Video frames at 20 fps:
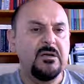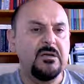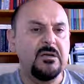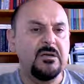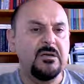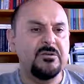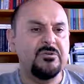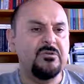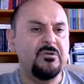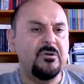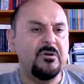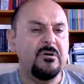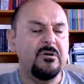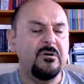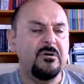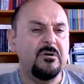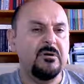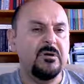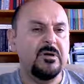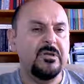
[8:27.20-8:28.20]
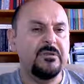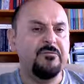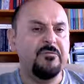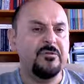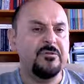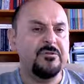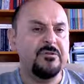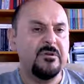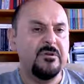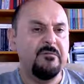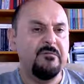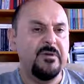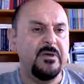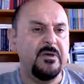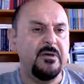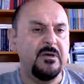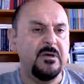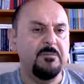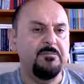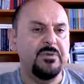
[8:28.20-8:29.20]
So at first we
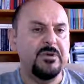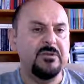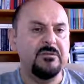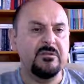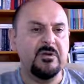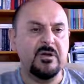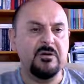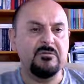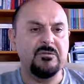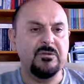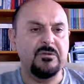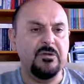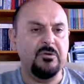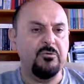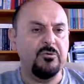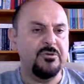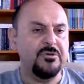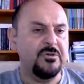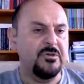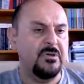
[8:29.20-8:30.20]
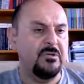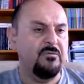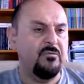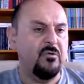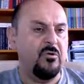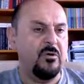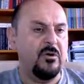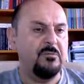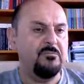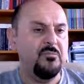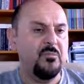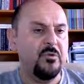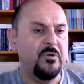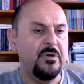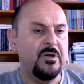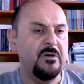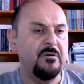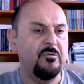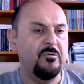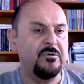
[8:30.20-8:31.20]
print out the original form.
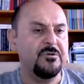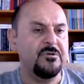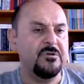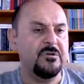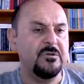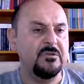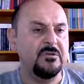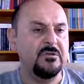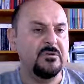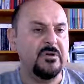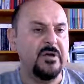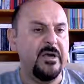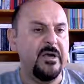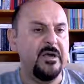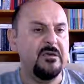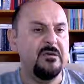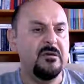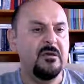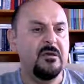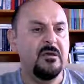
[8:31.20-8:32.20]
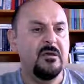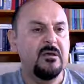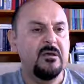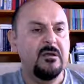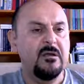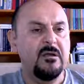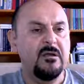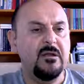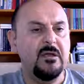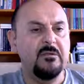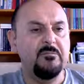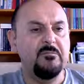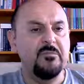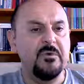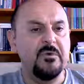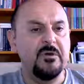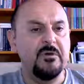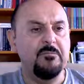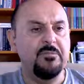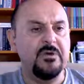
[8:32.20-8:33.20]
Okay, original array. Let me
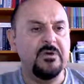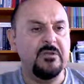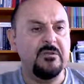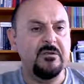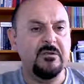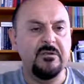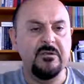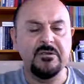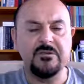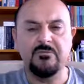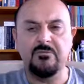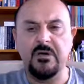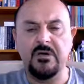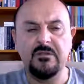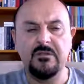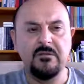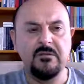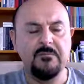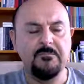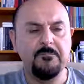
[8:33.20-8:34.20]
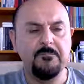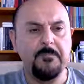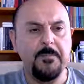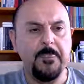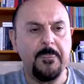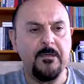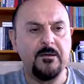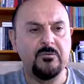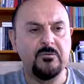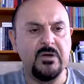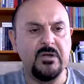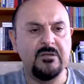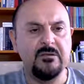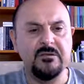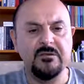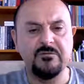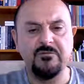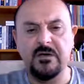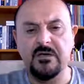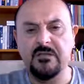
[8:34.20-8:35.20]
print this one, run this
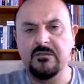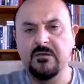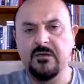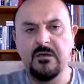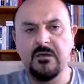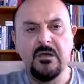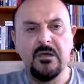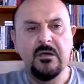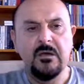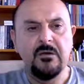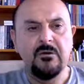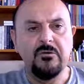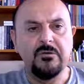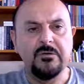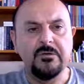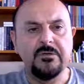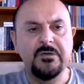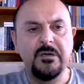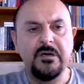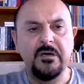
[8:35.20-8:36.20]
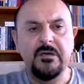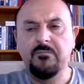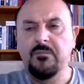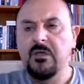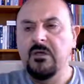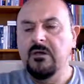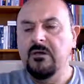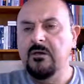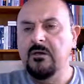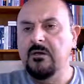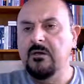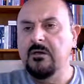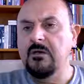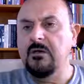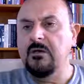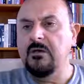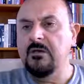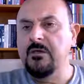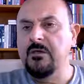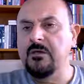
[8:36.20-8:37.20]
one. Okay,
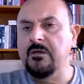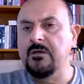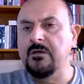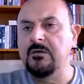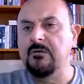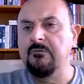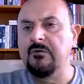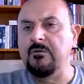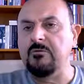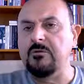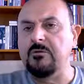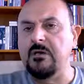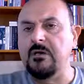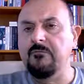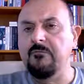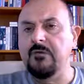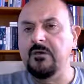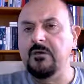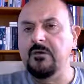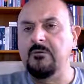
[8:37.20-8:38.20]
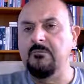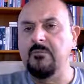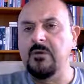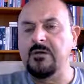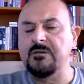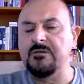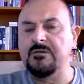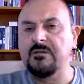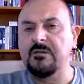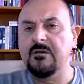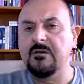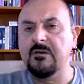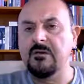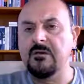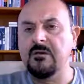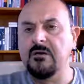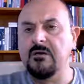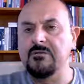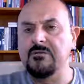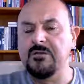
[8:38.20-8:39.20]
here we must
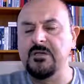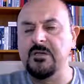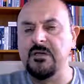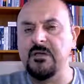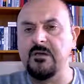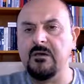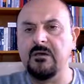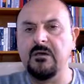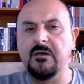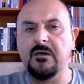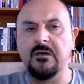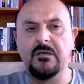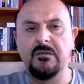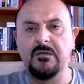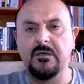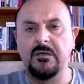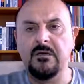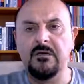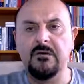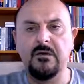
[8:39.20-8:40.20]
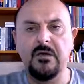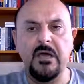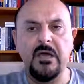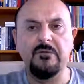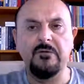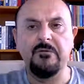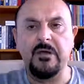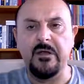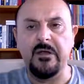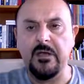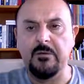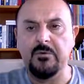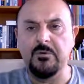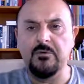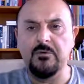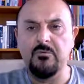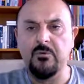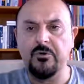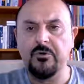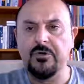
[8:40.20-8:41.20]
see the a
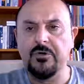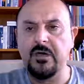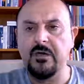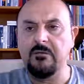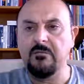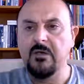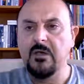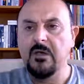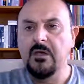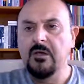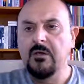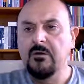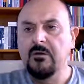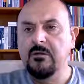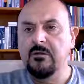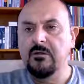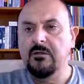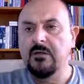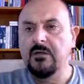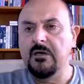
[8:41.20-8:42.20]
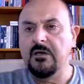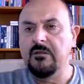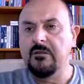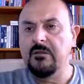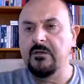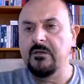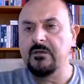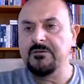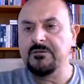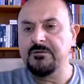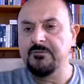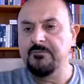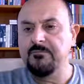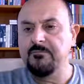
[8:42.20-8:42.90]
variable. Okay, like this.